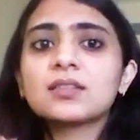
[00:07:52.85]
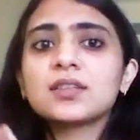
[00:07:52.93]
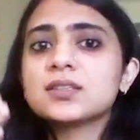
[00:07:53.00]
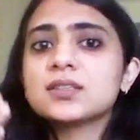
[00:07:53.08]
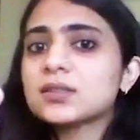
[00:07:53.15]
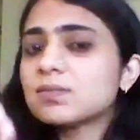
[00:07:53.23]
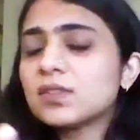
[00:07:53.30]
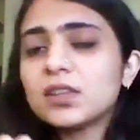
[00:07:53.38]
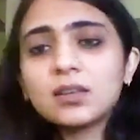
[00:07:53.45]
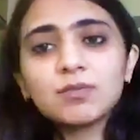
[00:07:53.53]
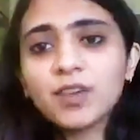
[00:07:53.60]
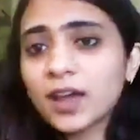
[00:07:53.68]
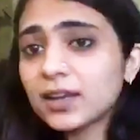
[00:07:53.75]
the, the
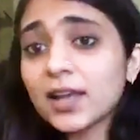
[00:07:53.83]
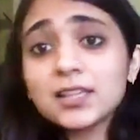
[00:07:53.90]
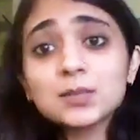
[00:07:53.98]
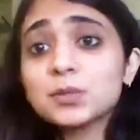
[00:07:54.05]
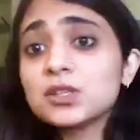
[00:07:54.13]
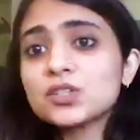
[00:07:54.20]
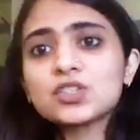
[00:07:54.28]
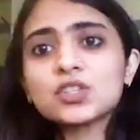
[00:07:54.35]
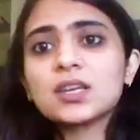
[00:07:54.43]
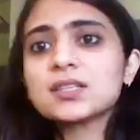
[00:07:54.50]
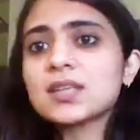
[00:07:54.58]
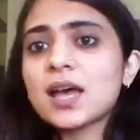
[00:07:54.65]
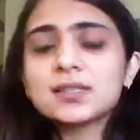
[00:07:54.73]
finance ministry
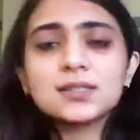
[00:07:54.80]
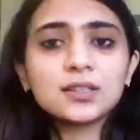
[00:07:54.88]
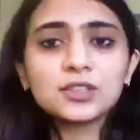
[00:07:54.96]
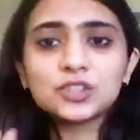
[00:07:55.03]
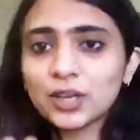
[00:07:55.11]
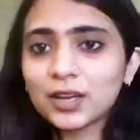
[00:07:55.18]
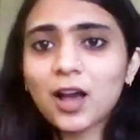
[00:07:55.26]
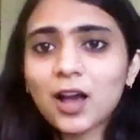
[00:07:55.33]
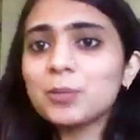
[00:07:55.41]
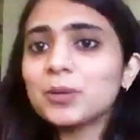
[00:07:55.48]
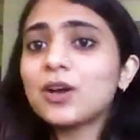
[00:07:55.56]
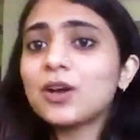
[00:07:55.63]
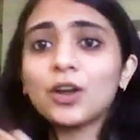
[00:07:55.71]
has had a
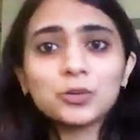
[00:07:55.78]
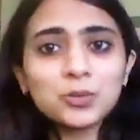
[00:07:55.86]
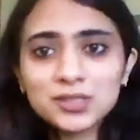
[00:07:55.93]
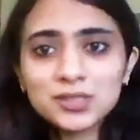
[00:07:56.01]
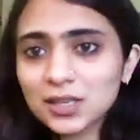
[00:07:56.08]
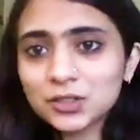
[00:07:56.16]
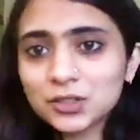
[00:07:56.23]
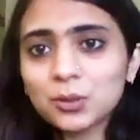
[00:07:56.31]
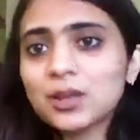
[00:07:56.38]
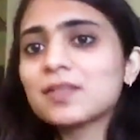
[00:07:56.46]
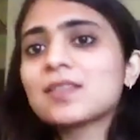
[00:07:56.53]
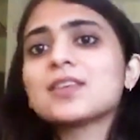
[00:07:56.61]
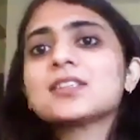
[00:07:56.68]
shakeup. Economists are
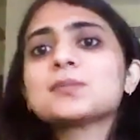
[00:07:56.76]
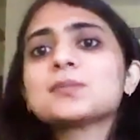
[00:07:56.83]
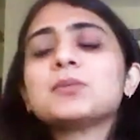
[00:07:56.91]
doing this.